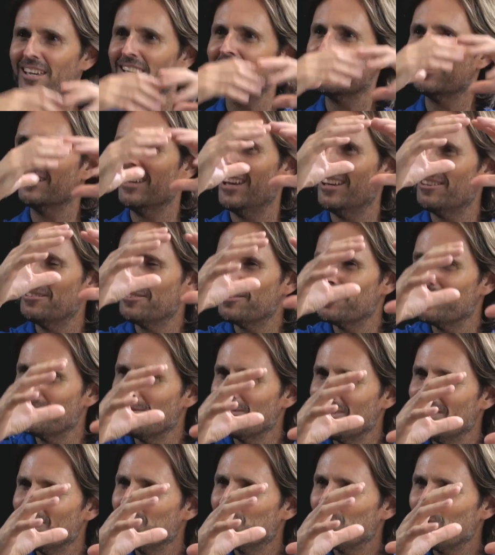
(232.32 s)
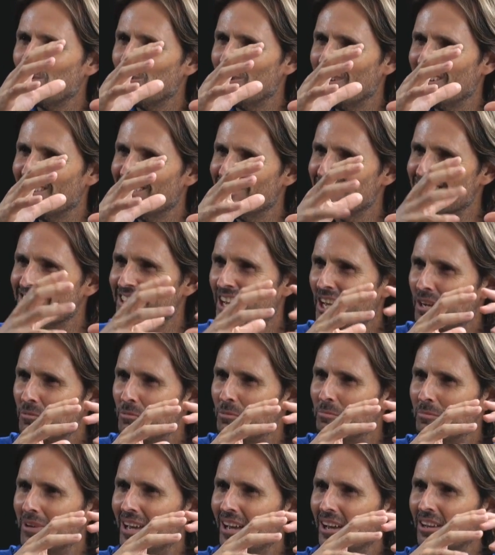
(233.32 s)
can get to enjoy the same
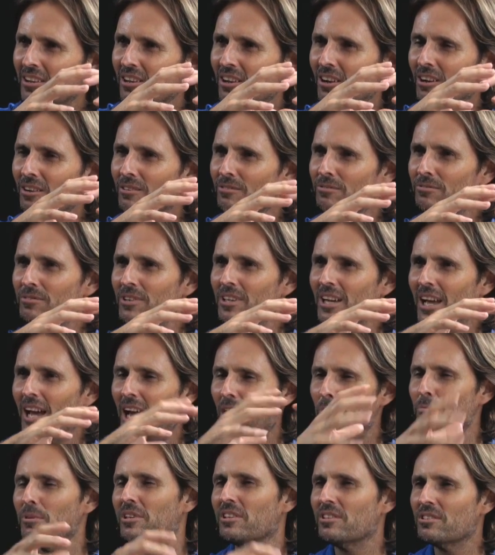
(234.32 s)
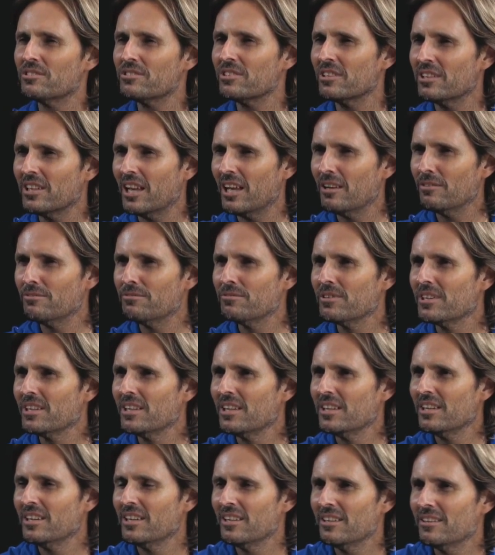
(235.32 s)
amount of happiness and love
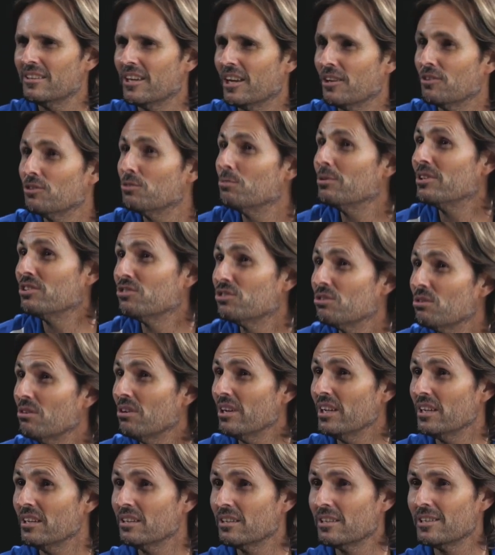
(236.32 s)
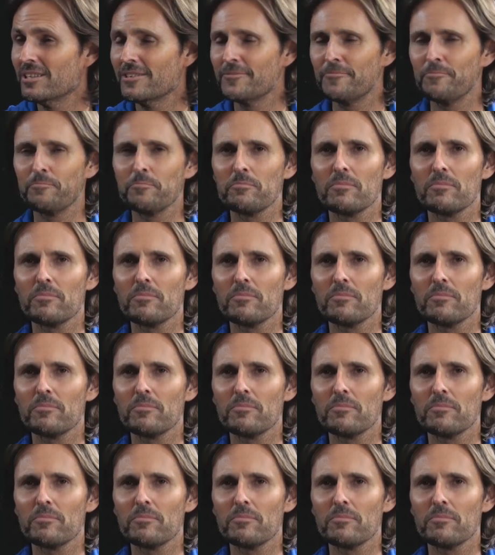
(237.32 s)
that you enjoy. Mm.